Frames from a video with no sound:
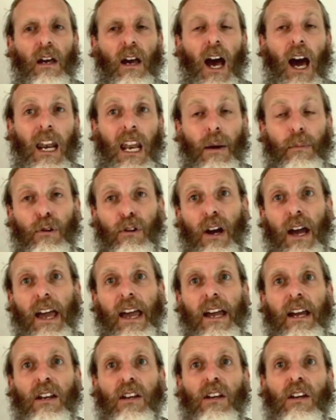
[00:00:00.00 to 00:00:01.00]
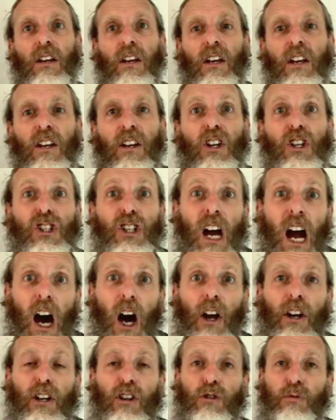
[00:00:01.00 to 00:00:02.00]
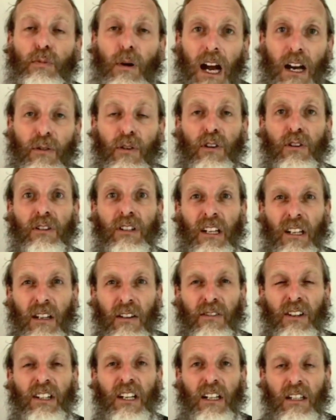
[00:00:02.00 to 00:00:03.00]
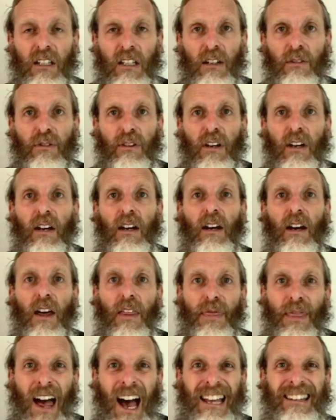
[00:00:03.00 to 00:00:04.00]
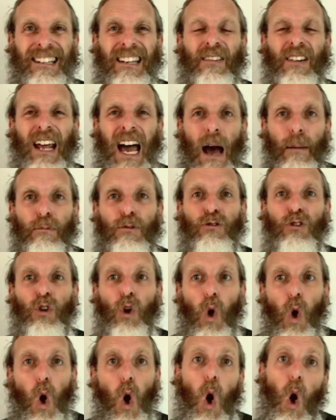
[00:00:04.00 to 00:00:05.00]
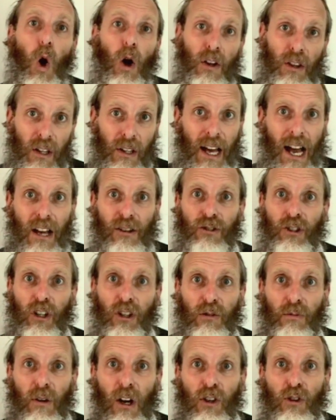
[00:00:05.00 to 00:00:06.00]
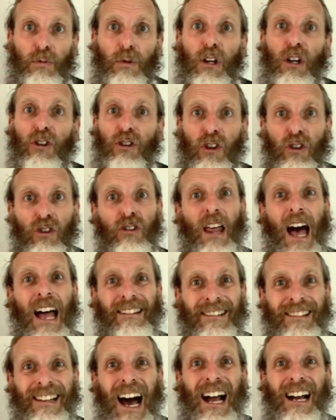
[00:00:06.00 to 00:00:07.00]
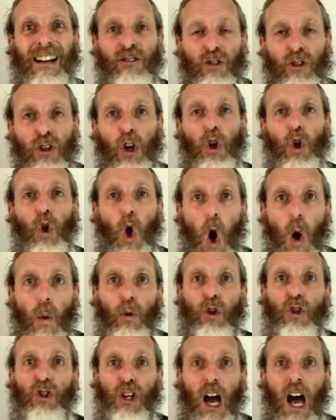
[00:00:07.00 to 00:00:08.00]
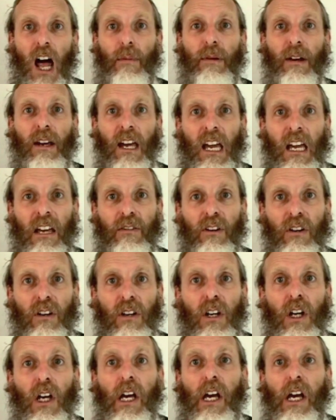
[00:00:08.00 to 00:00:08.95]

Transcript: And number 8, your child is spiteful and vindictive. That's if it happens at all in the last 6 months, because that's not considered normal child behavior.